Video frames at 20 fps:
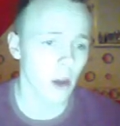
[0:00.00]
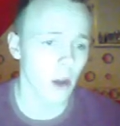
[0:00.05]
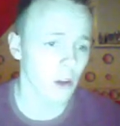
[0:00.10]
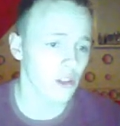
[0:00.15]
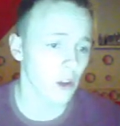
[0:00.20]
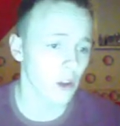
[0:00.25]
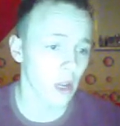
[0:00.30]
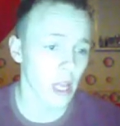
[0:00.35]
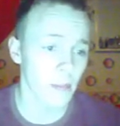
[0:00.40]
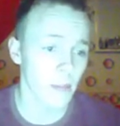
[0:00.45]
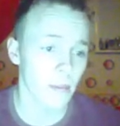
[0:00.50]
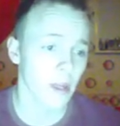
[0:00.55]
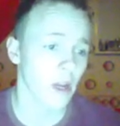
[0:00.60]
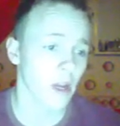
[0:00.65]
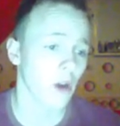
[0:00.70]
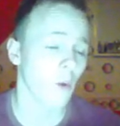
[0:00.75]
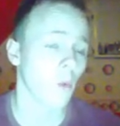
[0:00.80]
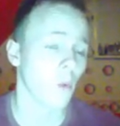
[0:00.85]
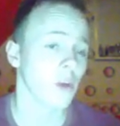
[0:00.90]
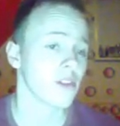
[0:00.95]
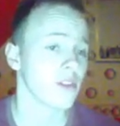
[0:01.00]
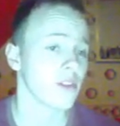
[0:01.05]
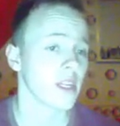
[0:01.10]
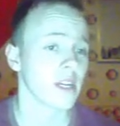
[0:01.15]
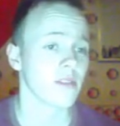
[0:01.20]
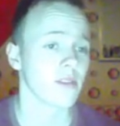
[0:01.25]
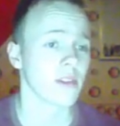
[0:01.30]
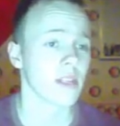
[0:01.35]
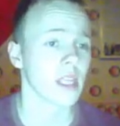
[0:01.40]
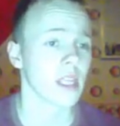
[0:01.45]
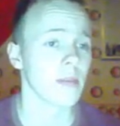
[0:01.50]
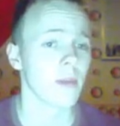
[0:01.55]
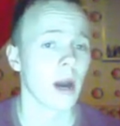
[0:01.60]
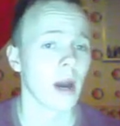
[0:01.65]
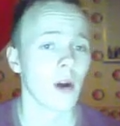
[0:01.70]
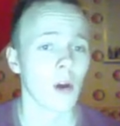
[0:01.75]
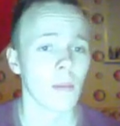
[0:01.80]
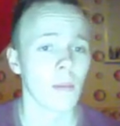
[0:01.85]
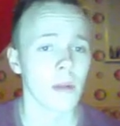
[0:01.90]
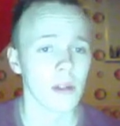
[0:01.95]
Also, let me know what you think of the team,
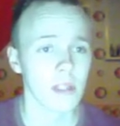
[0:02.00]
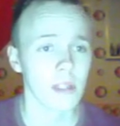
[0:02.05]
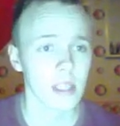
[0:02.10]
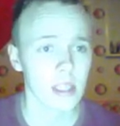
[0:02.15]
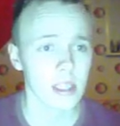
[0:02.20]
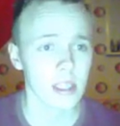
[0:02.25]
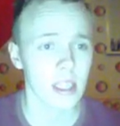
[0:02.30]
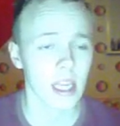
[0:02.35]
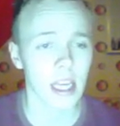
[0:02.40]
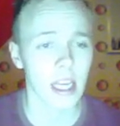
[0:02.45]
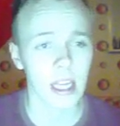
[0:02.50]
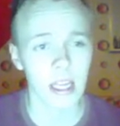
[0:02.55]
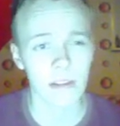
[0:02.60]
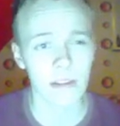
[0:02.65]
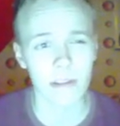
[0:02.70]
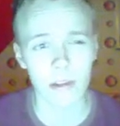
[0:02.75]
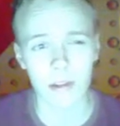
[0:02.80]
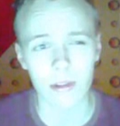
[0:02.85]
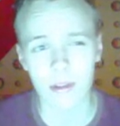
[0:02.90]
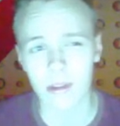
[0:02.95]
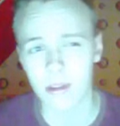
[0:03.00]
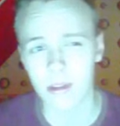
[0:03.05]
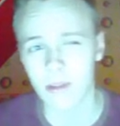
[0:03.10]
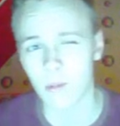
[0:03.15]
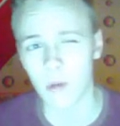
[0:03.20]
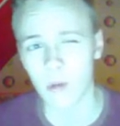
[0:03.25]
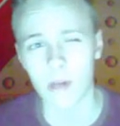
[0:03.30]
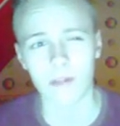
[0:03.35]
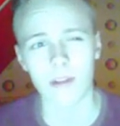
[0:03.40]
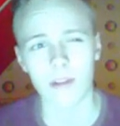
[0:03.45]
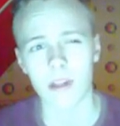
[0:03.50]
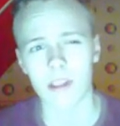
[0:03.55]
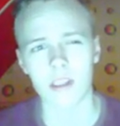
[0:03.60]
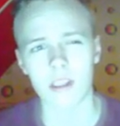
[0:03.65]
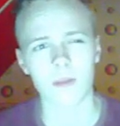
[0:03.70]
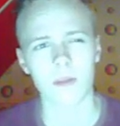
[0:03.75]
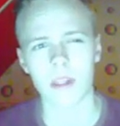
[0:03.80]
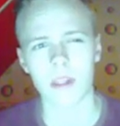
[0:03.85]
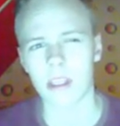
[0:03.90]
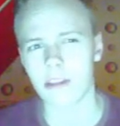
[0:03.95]
how I built it, and if you would have done
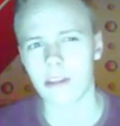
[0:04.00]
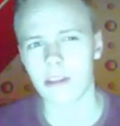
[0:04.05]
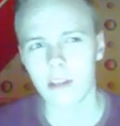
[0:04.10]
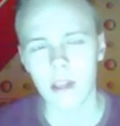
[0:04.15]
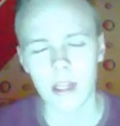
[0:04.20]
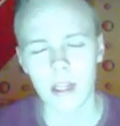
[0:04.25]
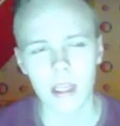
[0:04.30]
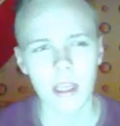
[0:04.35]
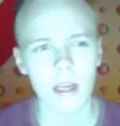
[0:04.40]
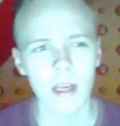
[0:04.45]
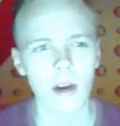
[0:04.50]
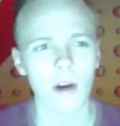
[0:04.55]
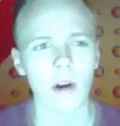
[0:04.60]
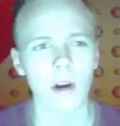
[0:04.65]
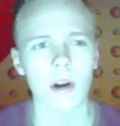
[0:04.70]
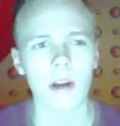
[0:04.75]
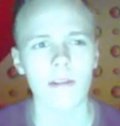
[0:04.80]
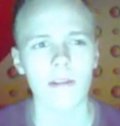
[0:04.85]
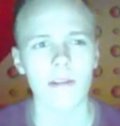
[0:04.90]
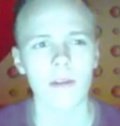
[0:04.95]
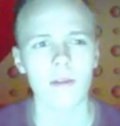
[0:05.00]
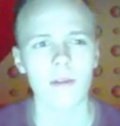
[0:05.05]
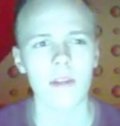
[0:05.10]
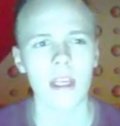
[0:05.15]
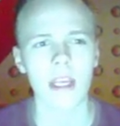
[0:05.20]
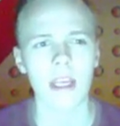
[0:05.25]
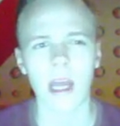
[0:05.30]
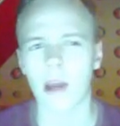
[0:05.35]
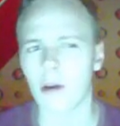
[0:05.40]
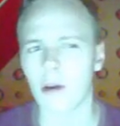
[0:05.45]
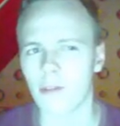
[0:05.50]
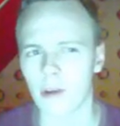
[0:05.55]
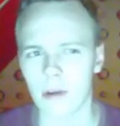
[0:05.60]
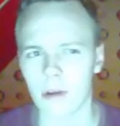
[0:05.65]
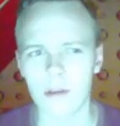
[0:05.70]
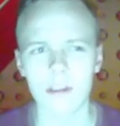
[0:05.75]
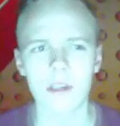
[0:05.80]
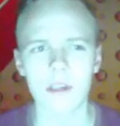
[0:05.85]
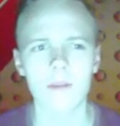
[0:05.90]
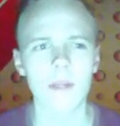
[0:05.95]
something differently, or if you think I
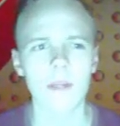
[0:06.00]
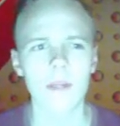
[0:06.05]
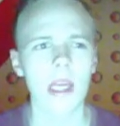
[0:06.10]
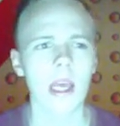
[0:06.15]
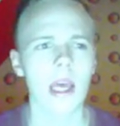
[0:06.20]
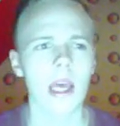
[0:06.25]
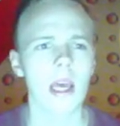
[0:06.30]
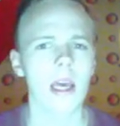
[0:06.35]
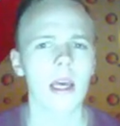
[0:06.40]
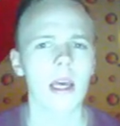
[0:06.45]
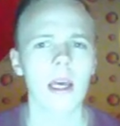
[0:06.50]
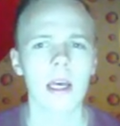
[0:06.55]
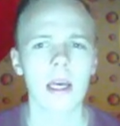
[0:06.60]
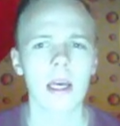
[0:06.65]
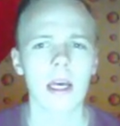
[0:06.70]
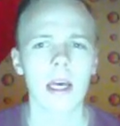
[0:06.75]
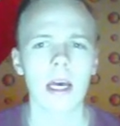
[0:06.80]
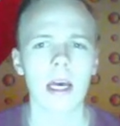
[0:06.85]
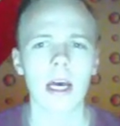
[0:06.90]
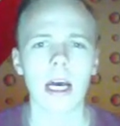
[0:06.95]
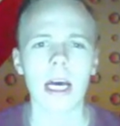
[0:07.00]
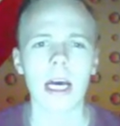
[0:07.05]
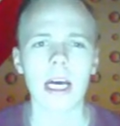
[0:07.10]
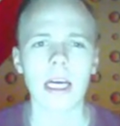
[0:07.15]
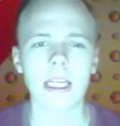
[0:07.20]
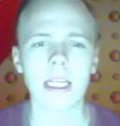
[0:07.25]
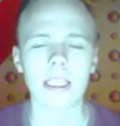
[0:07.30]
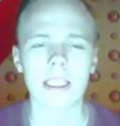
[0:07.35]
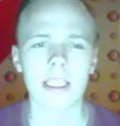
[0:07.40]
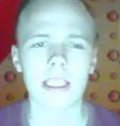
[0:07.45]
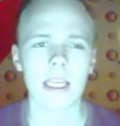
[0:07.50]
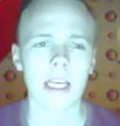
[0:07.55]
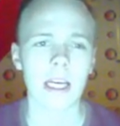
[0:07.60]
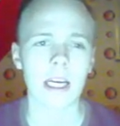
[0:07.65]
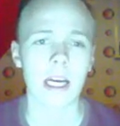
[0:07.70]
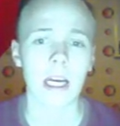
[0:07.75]
overlooked something. And